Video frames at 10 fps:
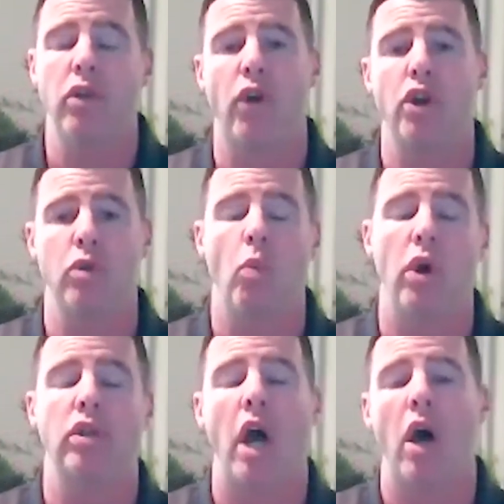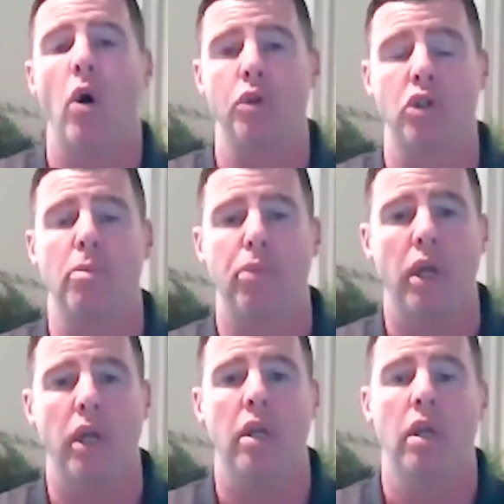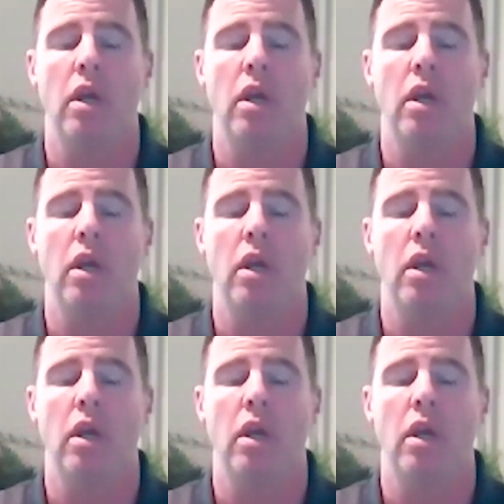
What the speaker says: version 1.0 is complete,